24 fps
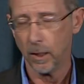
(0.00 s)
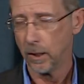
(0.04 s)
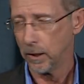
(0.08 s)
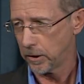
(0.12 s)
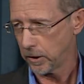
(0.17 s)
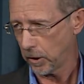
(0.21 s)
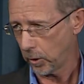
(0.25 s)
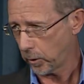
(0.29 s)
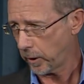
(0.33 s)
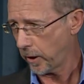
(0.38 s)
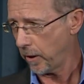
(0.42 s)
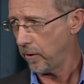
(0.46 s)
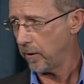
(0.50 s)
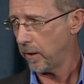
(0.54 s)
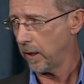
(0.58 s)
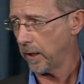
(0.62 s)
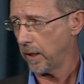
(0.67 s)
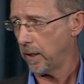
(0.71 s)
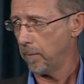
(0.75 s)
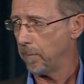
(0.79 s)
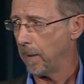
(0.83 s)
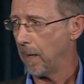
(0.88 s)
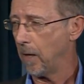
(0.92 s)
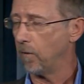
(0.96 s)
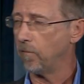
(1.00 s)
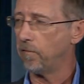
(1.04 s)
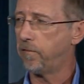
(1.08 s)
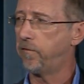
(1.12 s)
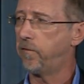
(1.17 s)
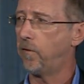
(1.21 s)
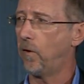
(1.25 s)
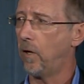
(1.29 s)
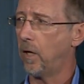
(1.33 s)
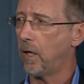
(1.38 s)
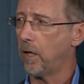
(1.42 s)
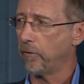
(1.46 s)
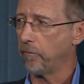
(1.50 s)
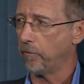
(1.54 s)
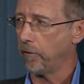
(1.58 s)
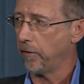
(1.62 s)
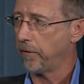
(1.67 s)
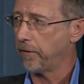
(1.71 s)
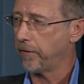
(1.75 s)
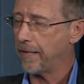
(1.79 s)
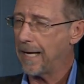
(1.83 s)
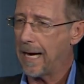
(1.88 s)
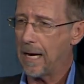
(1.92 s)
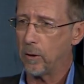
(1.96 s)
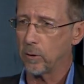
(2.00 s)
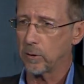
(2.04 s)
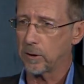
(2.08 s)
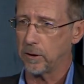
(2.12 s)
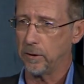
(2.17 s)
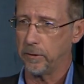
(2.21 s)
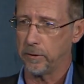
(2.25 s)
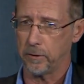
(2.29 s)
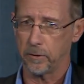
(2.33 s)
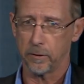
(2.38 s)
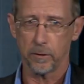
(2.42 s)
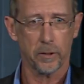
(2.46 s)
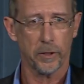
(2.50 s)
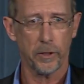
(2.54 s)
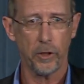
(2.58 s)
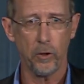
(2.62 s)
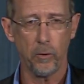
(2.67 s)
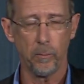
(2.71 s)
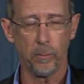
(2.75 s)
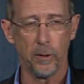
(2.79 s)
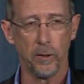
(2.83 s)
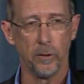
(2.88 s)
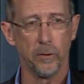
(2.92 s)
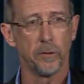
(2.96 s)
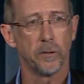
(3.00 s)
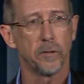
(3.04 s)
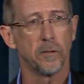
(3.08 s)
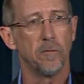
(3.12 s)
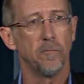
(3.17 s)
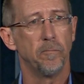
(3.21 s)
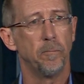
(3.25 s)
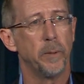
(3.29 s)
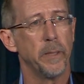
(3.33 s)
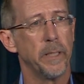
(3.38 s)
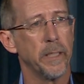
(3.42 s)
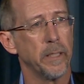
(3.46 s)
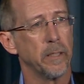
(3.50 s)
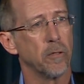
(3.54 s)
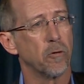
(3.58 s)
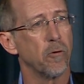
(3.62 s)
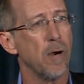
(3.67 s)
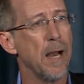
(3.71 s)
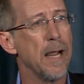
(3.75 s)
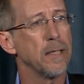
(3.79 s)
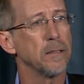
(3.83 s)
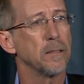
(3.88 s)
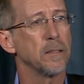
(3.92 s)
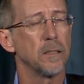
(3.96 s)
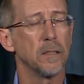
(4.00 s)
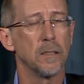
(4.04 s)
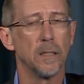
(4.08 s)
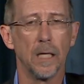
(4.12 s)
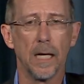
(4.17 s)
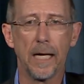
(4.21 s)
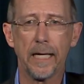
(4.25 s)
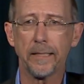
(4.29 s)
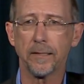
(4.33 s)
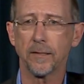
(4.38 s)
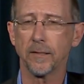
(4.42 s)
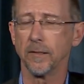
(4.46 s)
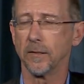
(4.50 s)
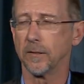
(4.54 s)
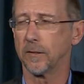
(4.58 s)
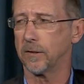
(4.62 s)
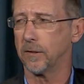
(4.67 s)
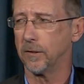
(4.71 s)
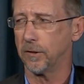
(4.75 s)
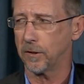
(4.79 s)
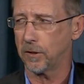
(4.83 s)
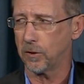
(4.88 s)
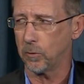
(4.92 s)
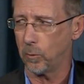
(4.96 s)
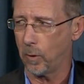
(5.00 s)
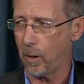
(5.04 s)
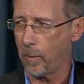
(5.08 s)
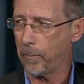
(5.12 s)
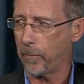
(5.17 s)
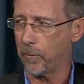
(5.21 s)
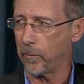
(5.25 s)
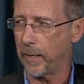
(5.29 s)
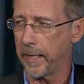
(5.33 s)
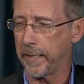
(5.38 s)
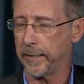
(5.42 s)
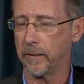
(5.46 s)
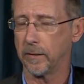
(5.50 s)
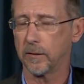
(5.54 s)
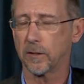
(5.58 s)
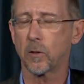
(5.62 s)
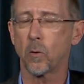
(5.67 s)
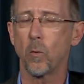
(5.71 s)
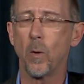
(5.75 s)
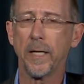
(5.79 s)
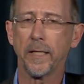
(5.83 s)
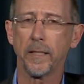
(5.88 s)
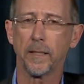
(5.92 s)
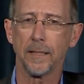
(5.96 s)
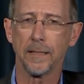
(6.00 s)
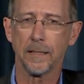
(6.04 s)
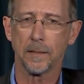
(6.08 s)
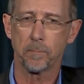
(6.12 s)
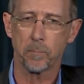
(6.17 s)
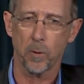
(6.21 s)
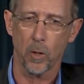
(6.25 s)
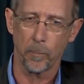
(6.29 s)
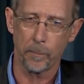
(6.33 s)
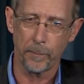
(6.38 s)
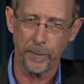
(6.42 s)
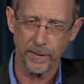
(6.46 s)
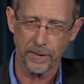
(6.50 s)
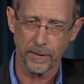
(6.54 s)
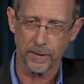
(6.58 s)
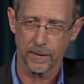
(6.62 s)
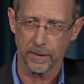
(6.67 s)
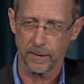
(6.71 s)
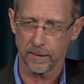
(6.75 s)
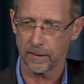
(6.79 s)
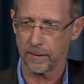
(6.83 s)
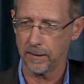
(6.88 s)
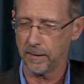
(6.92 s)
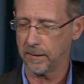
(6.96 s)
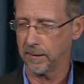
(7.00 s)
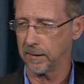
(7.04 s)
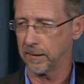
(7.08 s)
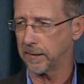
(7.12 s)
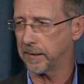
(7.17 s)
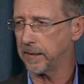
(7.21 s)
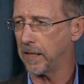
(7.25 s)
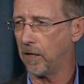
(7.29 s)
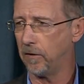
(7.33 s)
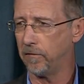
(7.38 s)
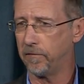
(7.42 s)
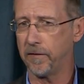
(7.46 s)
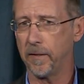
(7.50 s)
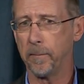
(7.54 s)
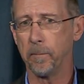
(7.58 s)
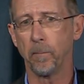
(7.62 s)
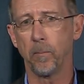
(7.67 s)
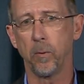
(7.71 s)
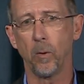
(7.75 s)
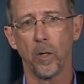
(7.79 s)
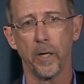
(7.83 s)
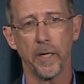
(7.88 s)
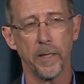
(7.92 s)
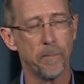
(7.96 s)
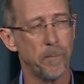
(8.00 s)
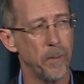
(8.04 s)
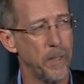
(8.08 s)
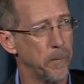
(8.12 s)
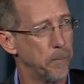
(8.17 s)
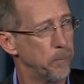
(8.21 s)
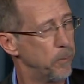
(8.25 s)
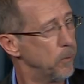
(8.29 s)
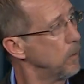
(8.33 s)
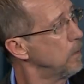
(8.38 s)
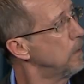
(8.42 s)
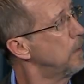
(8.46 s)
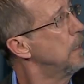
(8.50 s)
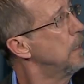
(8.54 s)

So currently about 400,000 Cubans have been granted licenses to operate as cuentapropistas. These are self-employed people.